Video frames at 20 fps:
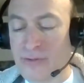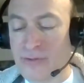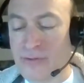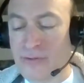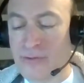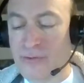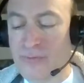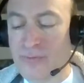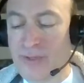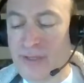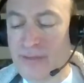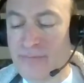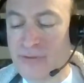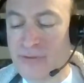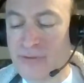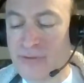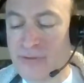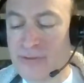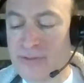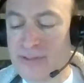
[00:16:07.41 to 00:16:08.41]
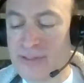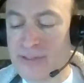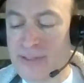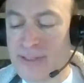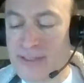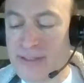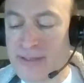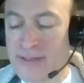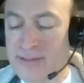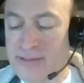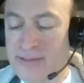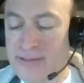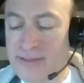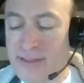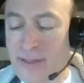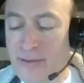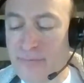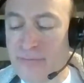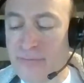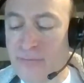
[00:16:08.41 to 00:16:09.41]
who revels in the
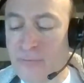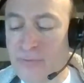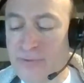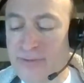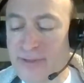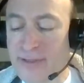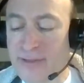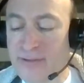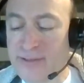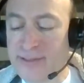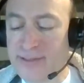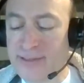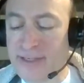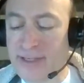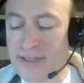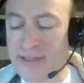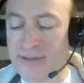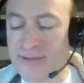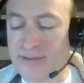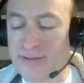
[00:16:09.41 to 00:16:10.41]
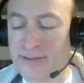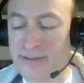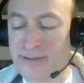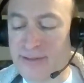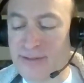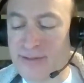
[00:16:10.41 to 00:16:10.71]
self without a second,